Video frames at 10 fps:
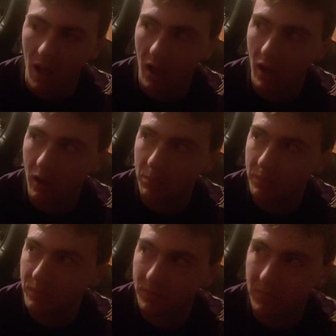
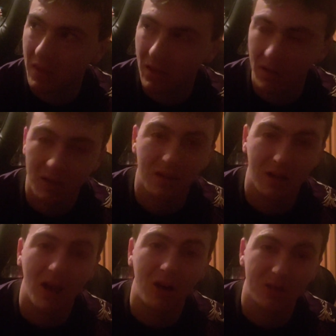
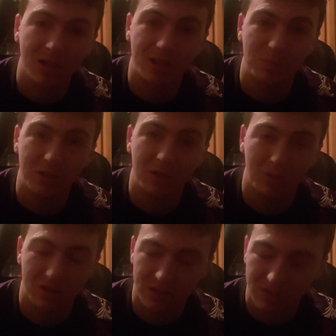Holidays be
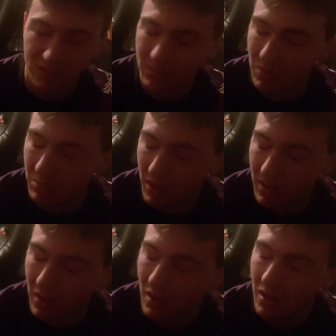doing this shit to me, man.